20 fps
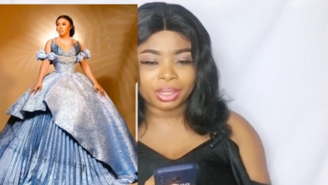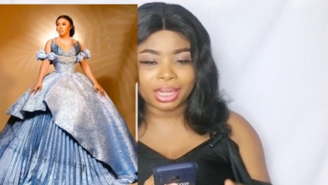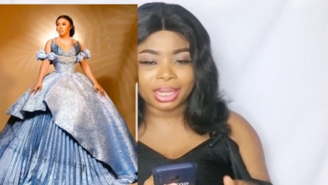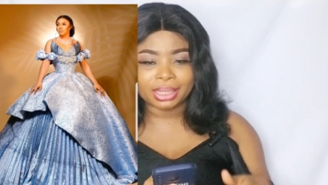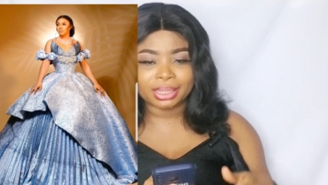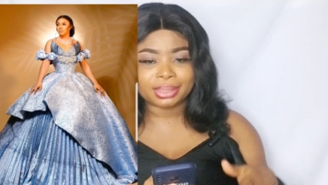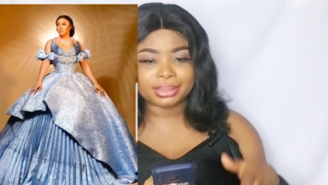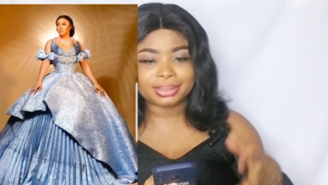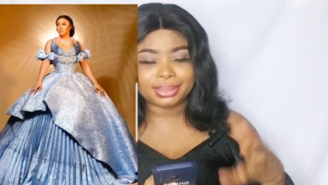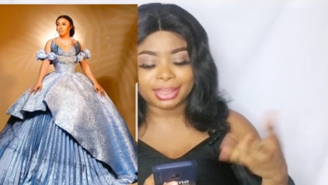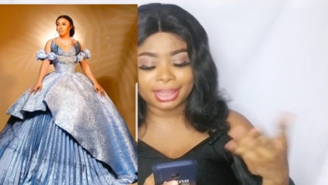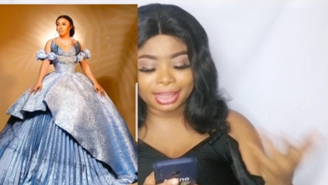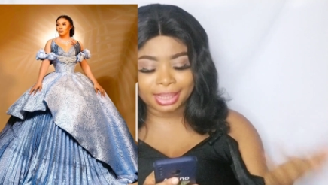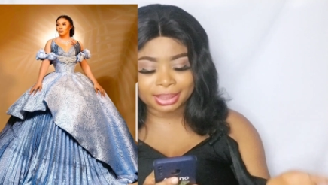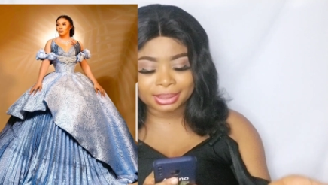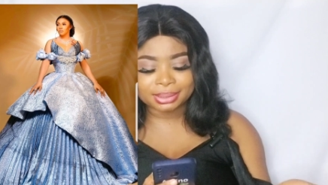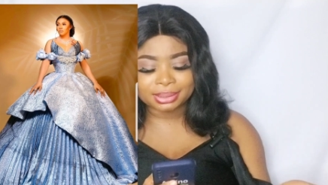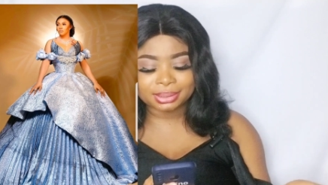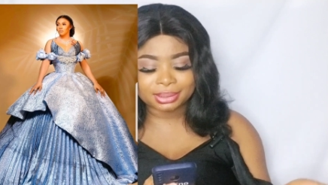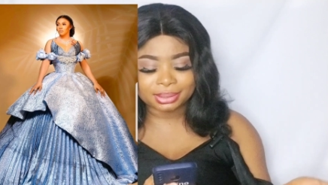Like she
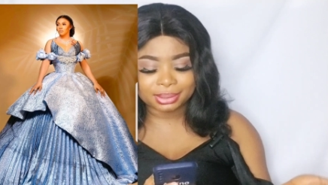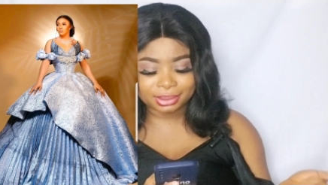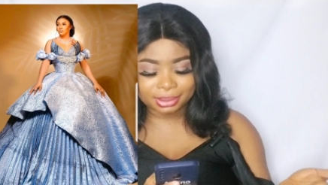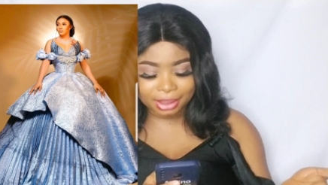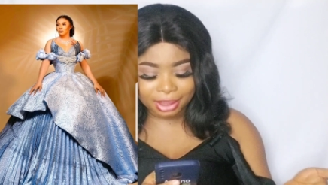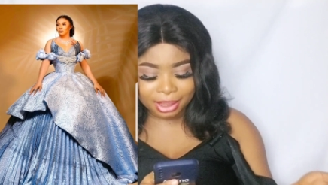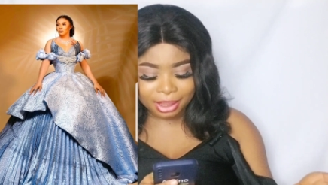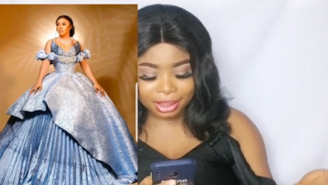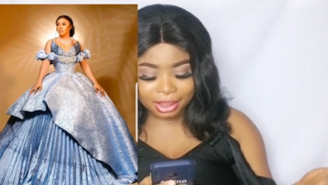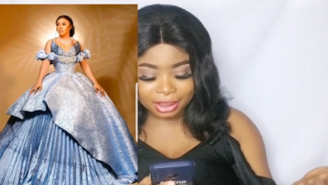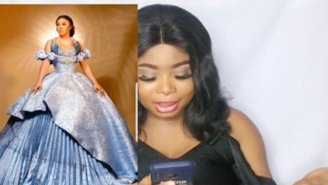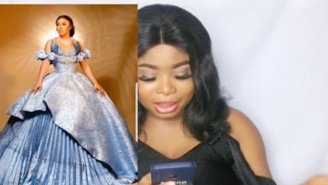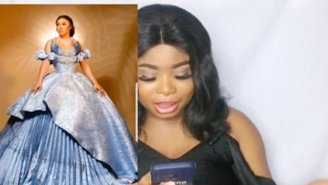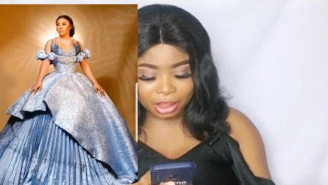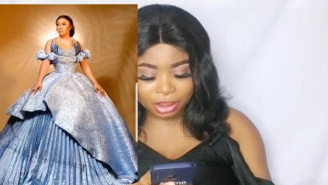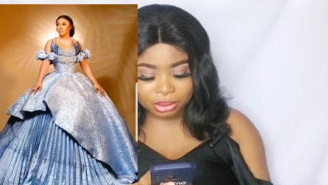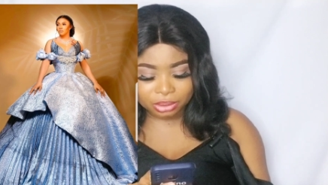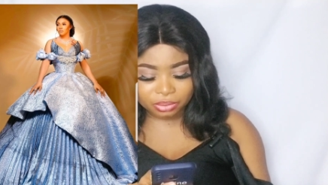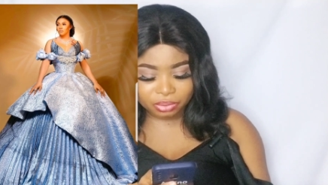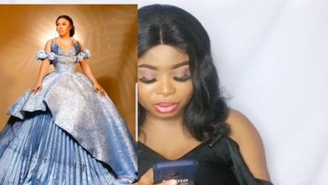ate the
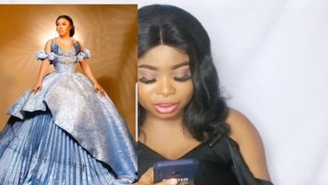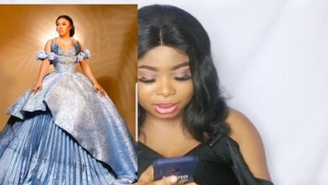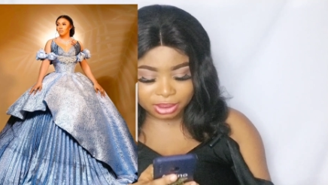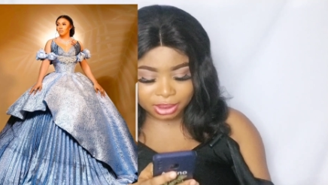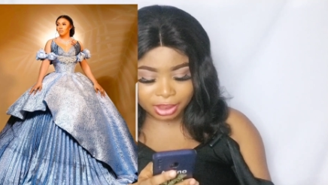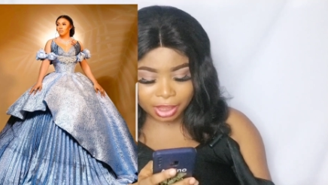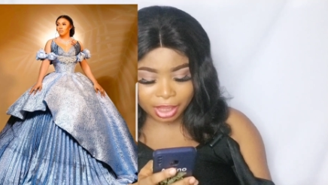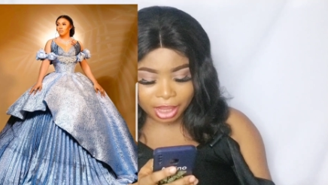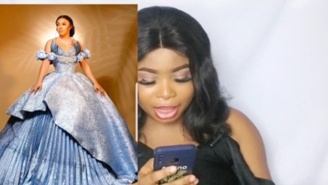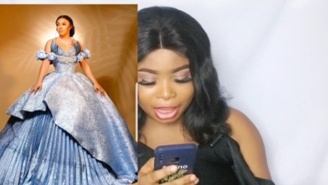outfit.